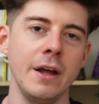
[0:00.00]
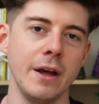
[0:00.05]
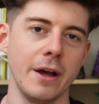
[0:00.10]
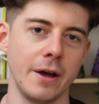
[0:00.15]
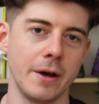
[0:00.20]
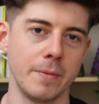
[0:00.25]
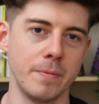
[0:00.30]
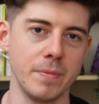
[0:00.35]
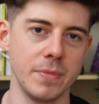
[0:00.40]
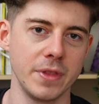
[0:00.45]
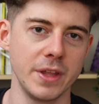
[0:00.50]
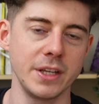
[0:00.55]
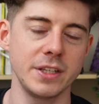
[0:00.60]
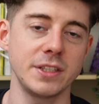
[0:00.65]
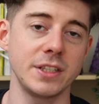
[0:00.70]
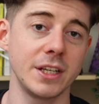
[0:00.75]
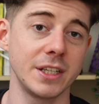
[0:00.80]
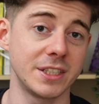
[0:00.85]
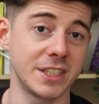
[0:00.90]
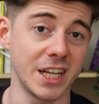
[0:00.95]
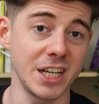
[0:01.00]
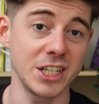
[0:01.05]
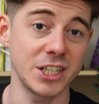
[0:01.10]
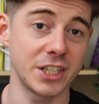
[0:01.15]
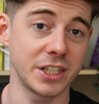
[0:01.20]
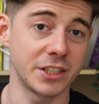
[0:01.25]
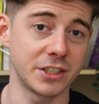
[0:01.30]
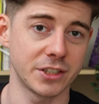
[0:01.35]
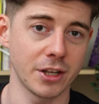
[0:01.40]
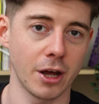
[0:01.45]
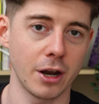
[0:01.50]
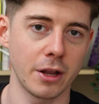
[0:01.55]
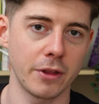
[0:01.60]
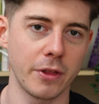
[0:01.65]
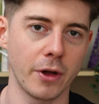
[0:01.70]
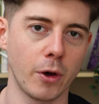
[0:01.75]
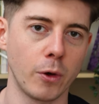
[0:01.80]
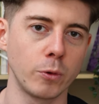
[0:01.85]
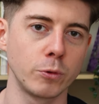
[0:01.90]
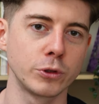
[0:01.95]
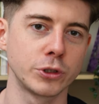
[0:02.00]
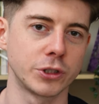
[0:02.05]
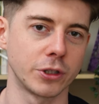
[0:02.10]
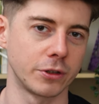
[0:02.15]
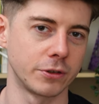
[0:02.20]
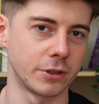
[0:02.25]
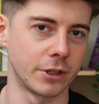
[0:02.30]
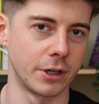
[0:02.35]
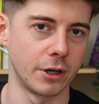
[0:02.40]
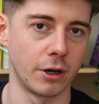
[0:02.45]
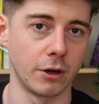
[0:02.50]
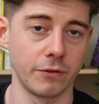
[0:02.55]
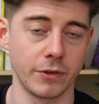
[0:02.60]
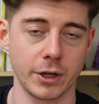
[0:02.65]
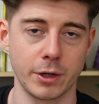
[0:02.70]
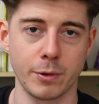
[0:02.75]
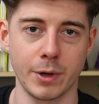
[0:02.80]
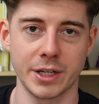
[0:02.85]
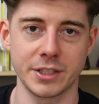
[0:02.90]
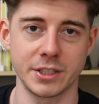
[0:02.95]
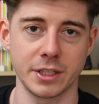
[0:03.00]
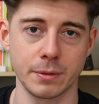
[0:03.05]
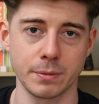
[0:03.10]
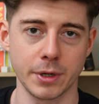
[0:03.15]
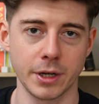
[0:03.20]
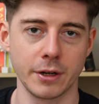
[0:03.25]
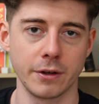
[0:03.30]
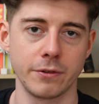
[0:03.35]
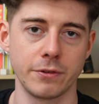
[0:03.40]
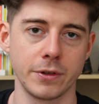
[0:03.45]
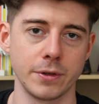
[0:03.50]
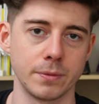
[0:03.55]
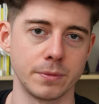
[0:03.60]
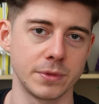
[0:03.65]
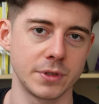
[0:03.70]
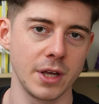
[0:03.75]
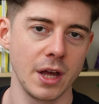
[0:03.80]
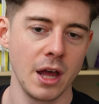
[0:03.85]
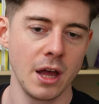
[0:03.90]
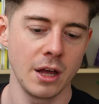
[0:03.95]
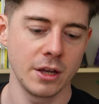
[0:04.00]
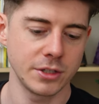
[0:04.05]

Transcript: This essentially started the whole genre of aquatic perfumes.